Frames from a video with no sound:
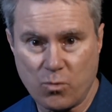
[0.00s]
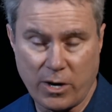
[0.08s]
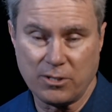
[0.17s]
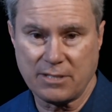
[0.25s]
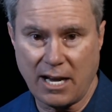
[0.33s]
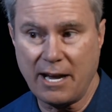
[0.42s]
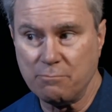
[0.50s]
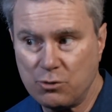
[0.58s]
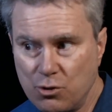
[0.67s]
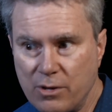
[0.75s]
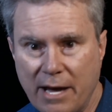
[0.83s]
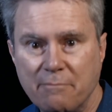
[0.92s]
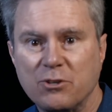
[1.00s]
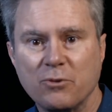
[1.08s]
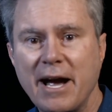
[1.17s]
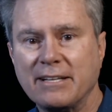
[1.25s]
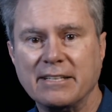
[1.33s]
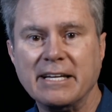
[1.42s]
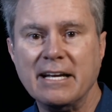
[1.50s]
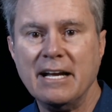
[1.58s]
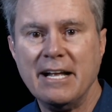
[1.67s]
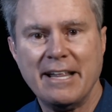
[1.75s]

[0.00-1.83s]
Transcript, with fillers: real time to them directly.